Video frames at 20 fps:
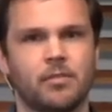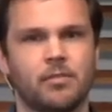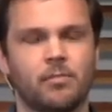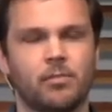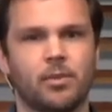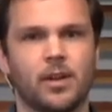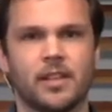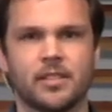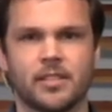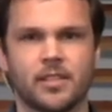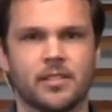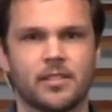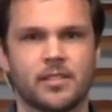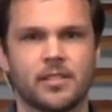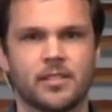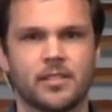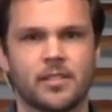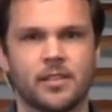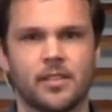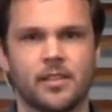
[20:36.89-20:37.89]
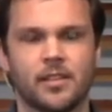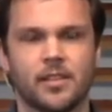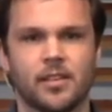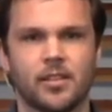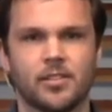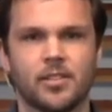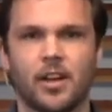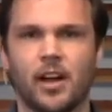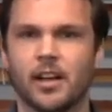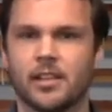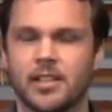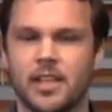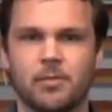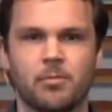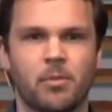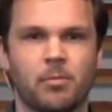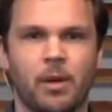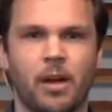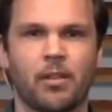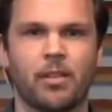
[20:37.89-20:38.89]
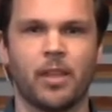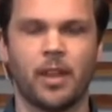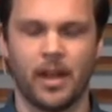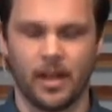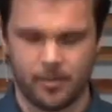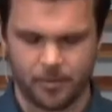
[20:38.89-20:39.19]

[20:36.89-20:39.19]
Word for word: presence. Talk to Him about that.